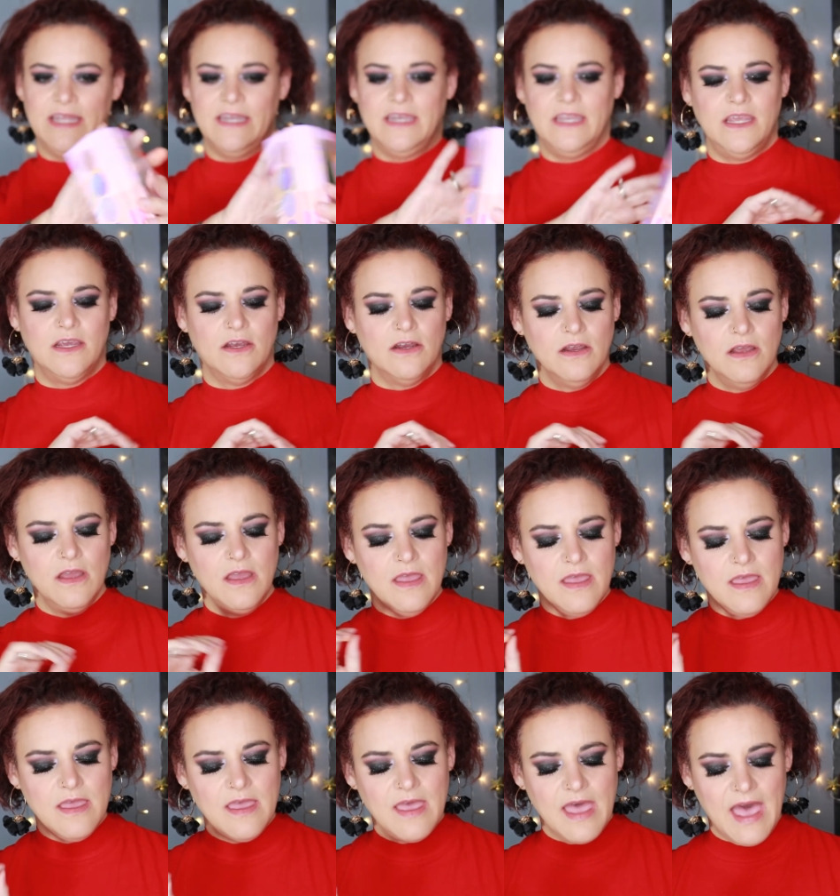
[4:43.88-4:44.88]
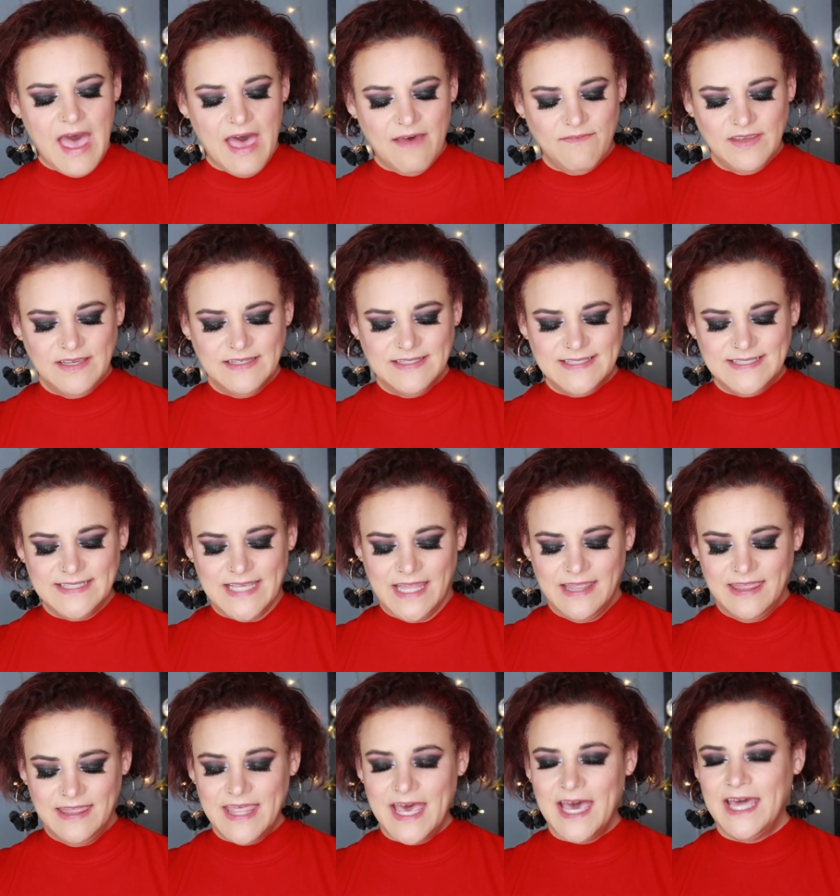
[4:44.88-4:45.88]
in here. Having
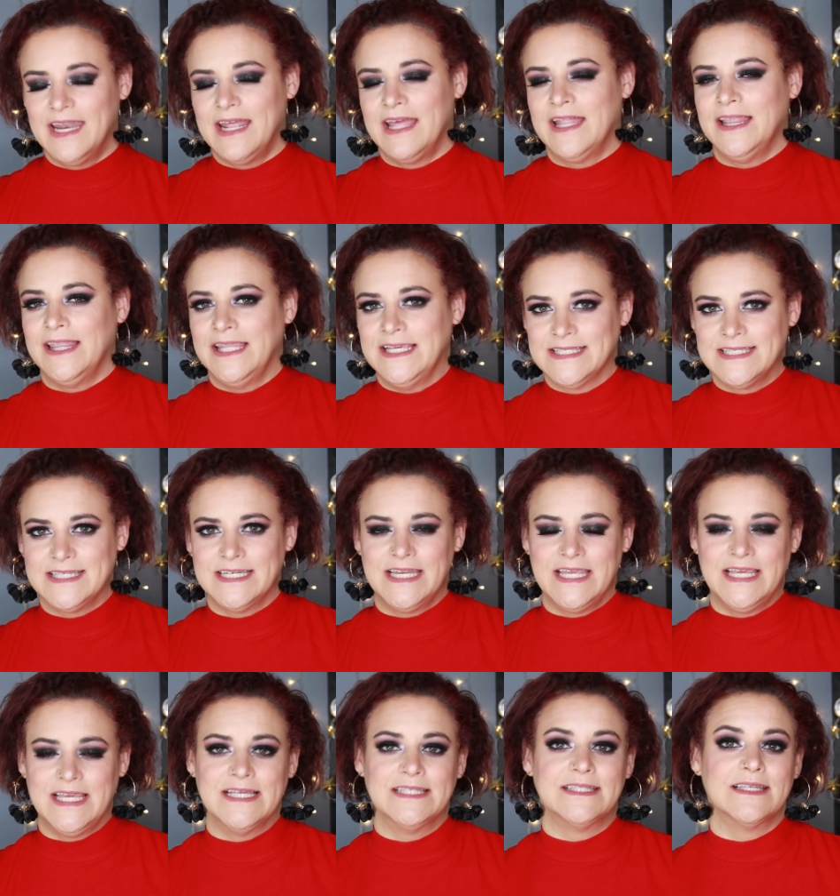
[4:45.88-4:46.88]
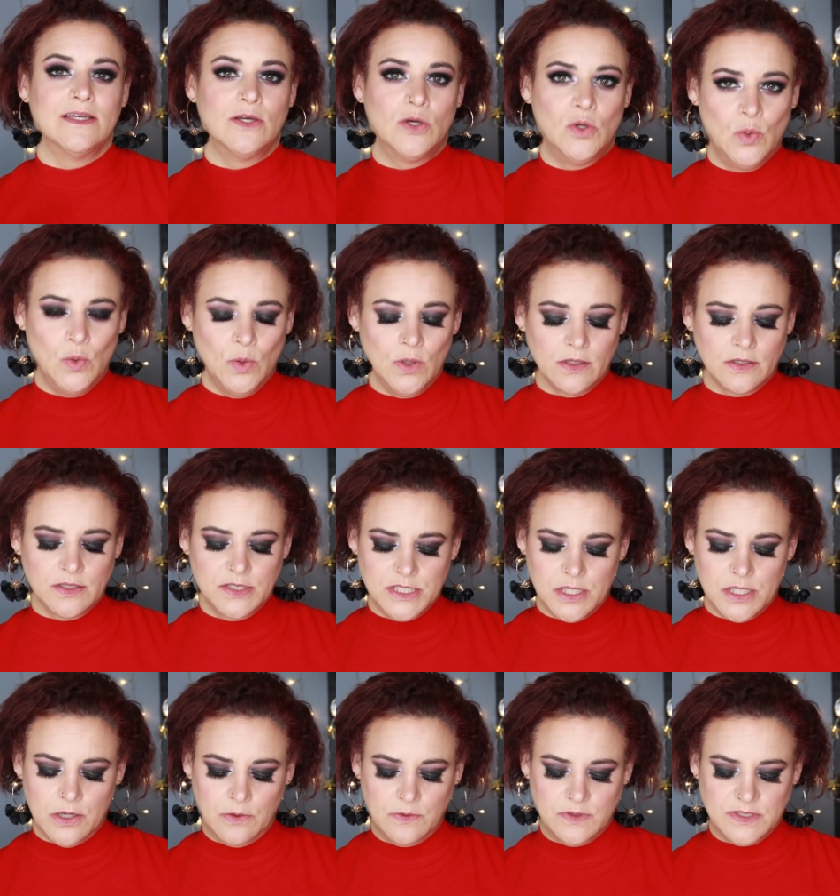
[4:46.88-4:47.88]
said that, at least it is a cooler
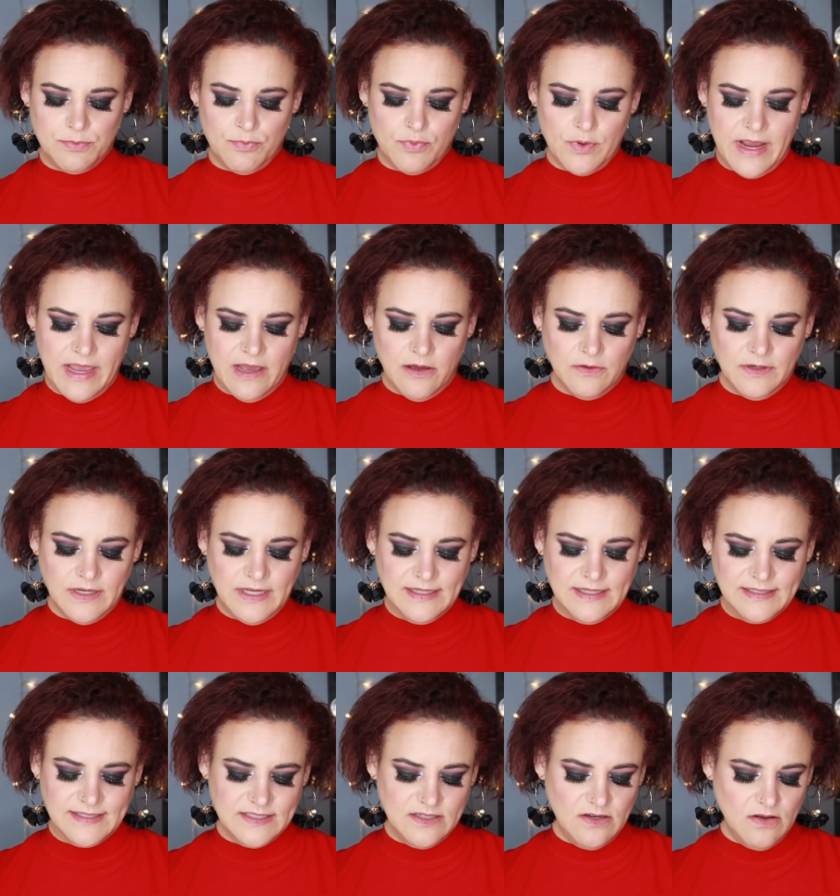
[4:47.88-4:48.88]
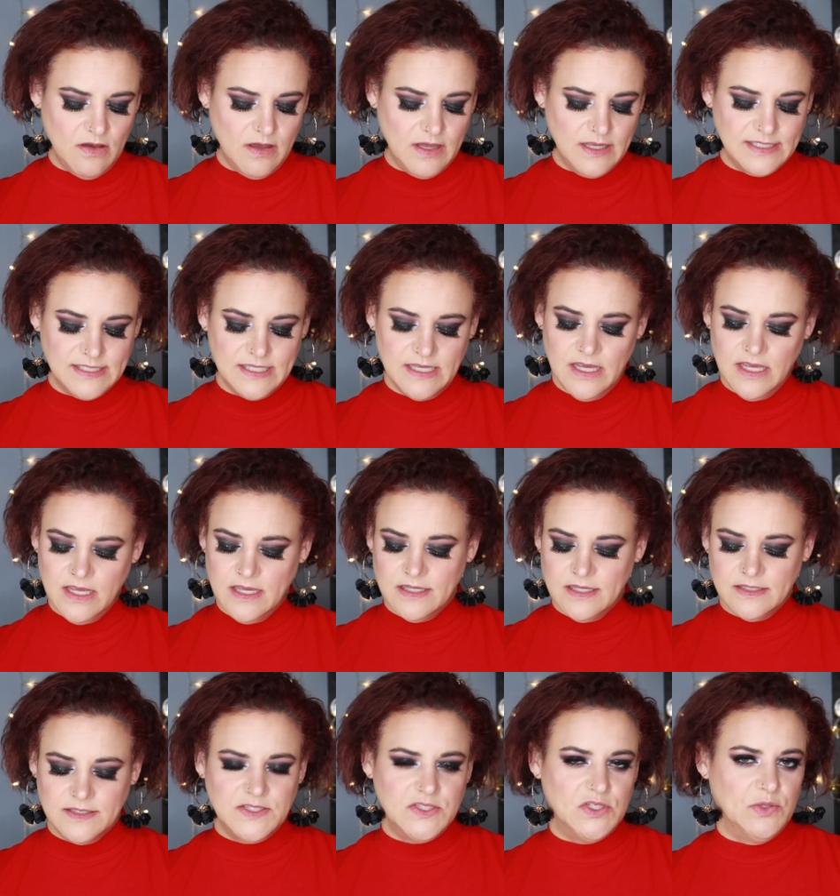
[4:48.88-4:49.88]
toned brown. It's not
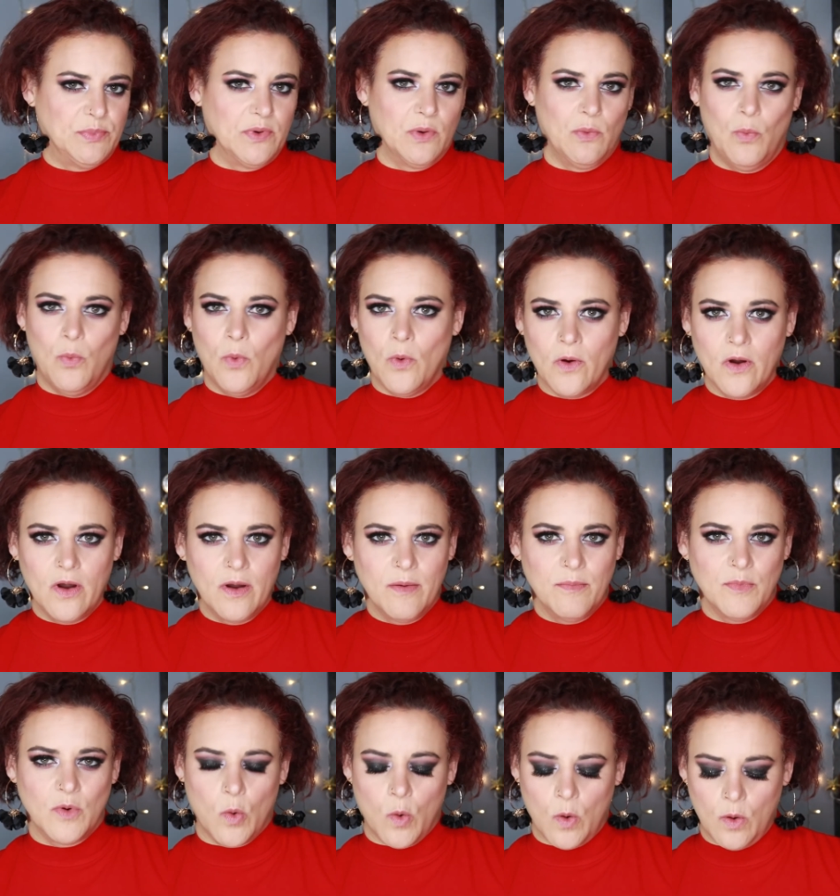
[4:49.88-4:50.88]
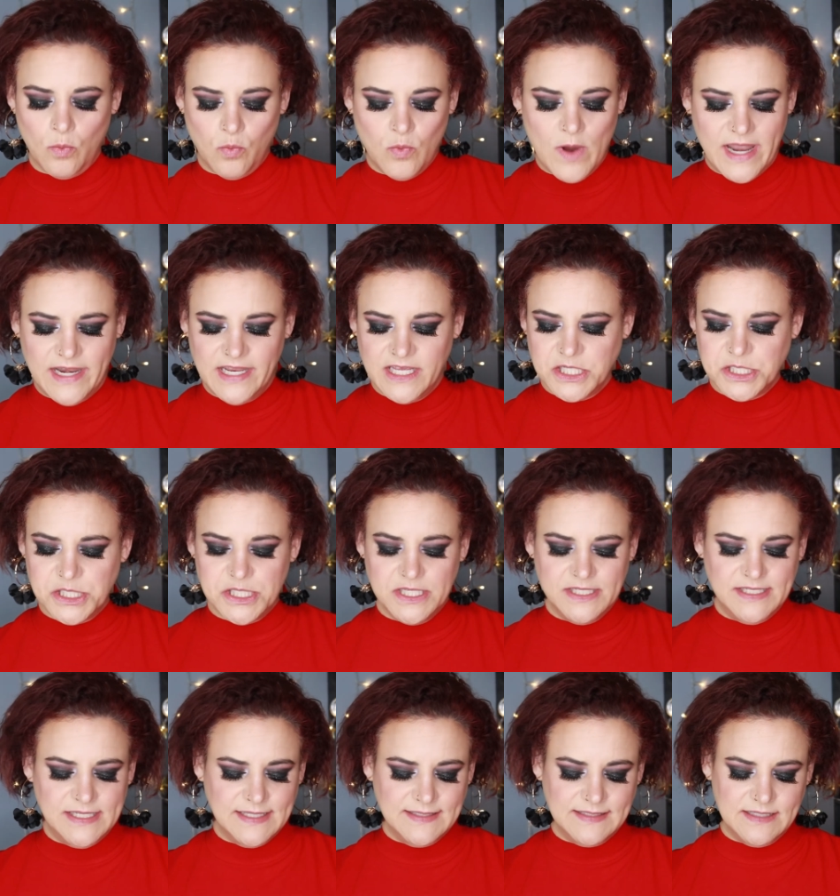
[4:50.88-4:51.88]
super warm or reddish.
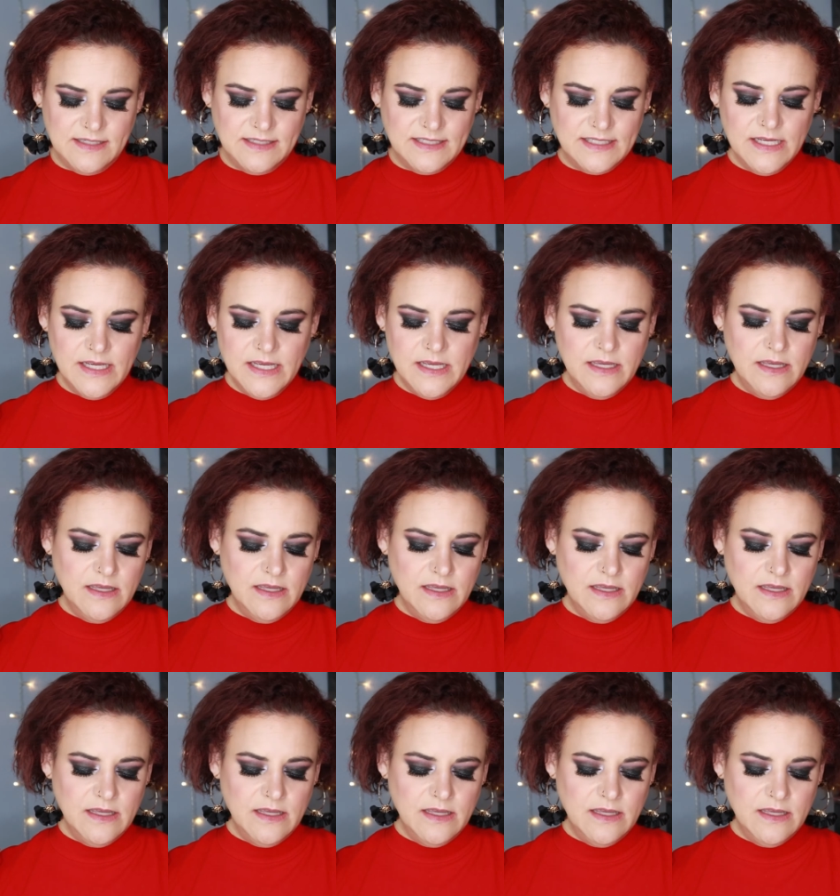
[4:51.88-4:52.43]
It doesn't,